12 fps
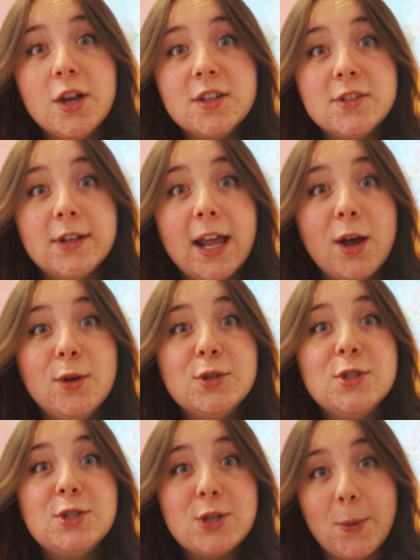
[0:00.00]
So now
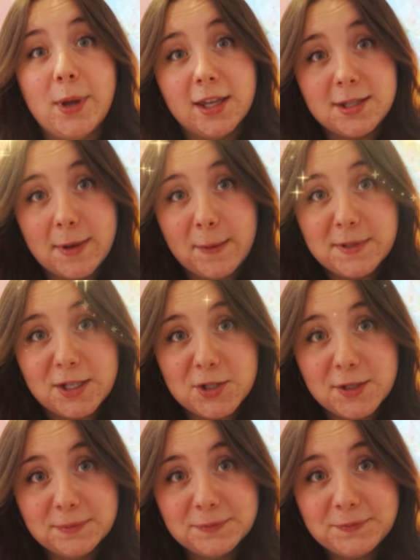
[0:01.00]
sewing is my
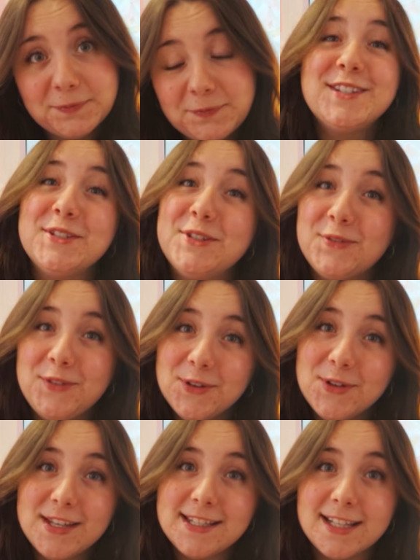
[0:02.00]
obsession. So to
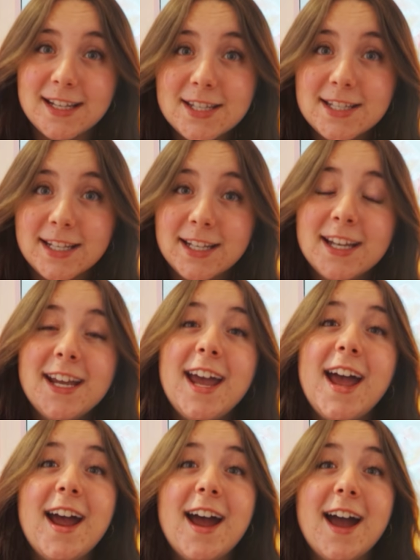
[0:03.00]
fuel this addiction,
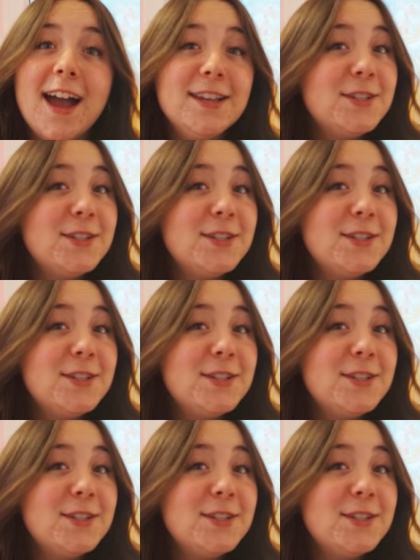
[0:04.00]
I